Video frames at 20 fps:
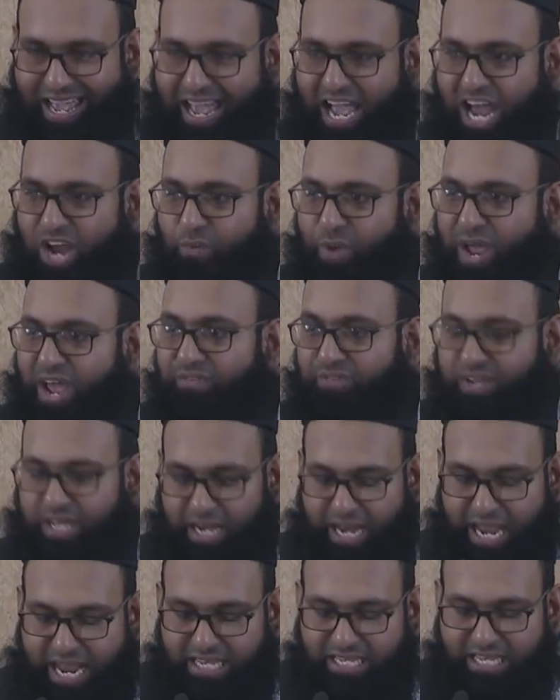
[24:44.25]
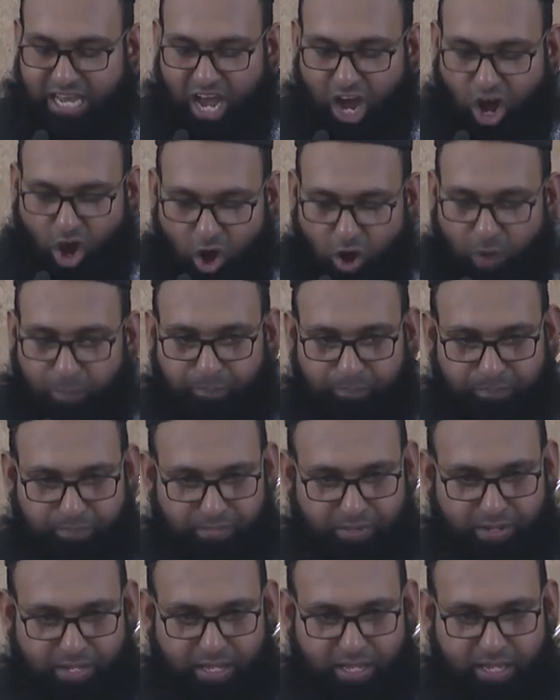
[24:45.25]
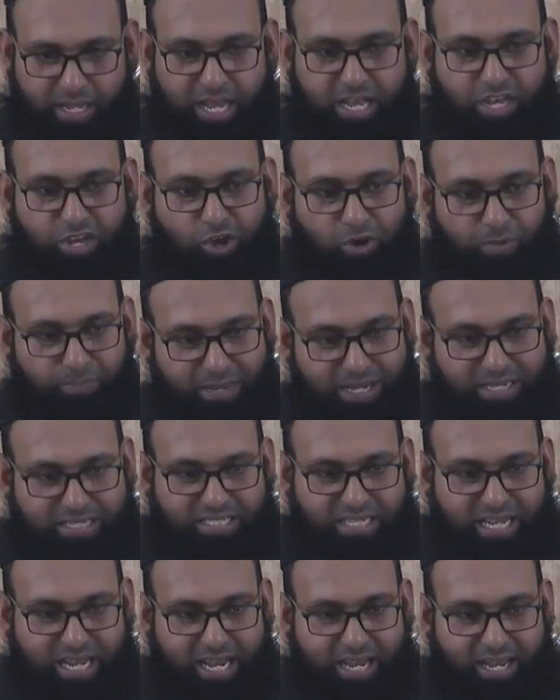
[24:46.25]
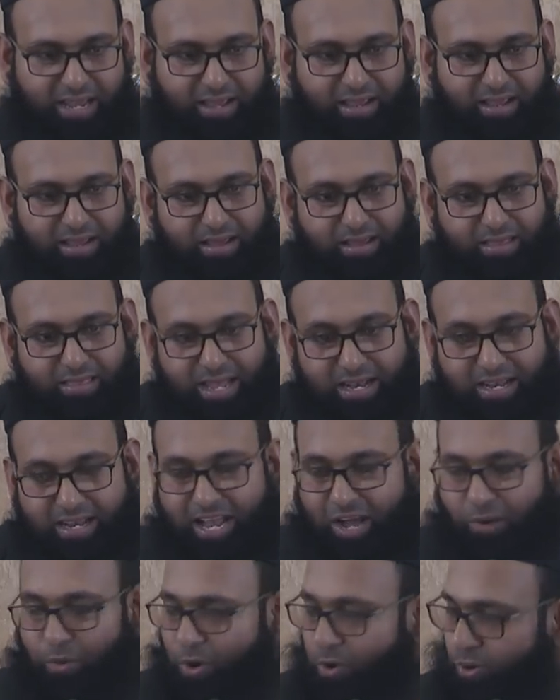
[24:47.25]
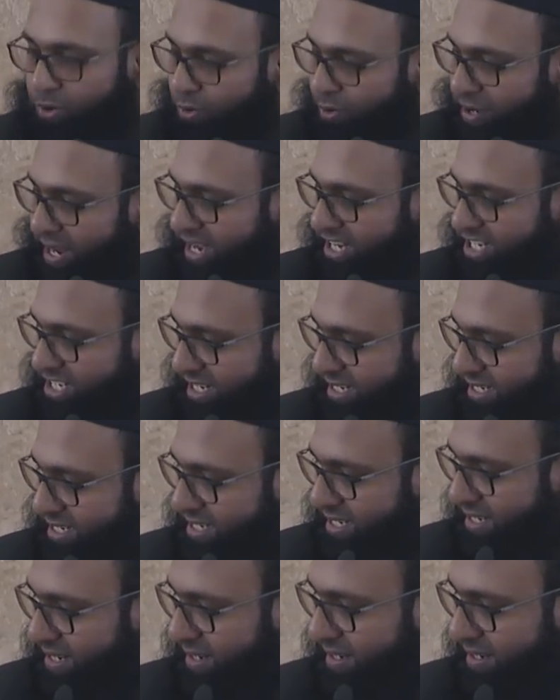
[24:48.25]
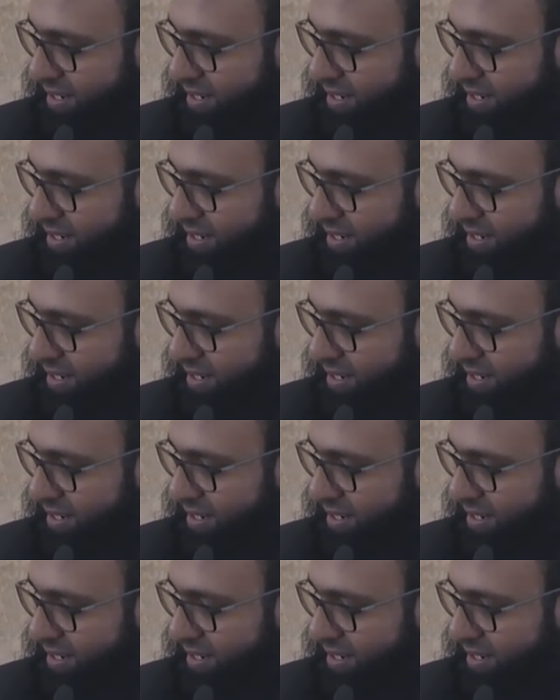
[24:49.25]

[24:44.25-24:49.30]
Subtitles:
And we have greater hope in your mercy than in our own good actions.